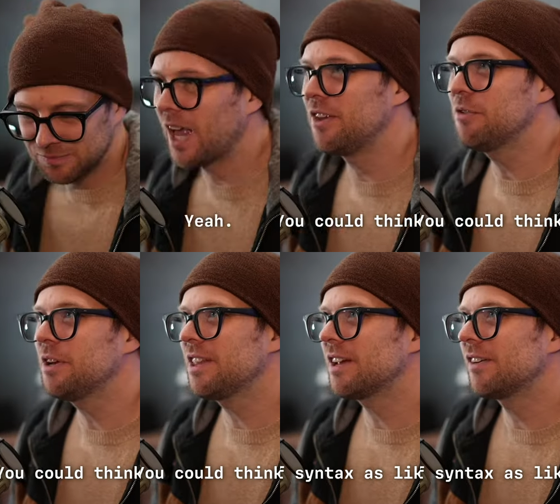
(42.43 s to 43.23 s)
Yeah, you
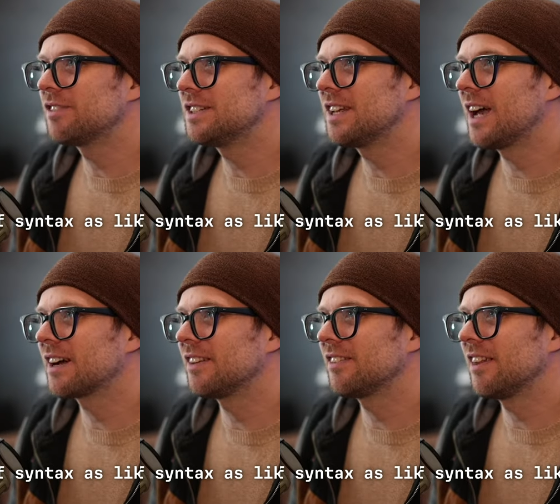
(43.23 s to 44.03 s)
could think of
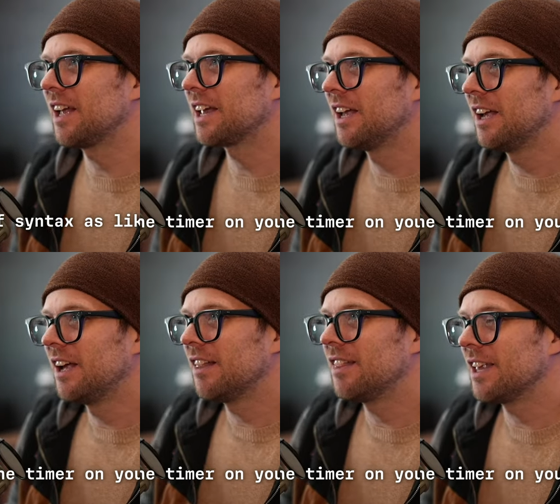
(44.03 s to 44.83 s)
syntax as like
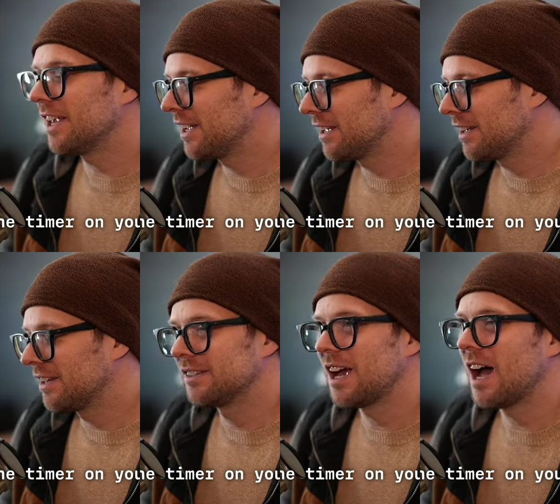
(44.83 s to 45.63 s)
the
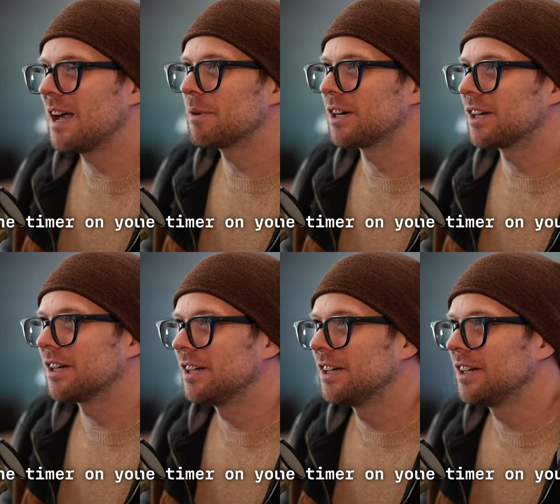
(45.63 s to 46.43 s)
timer
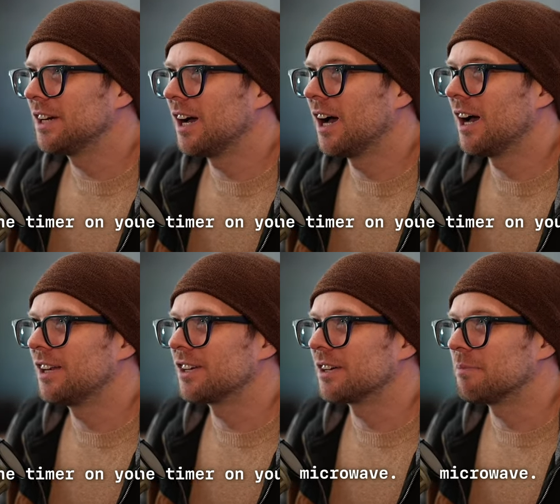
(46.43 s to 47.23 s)
on
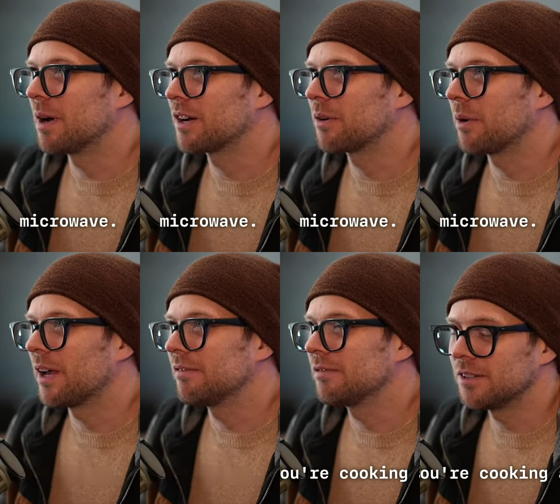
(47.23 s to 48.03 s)
your microwave.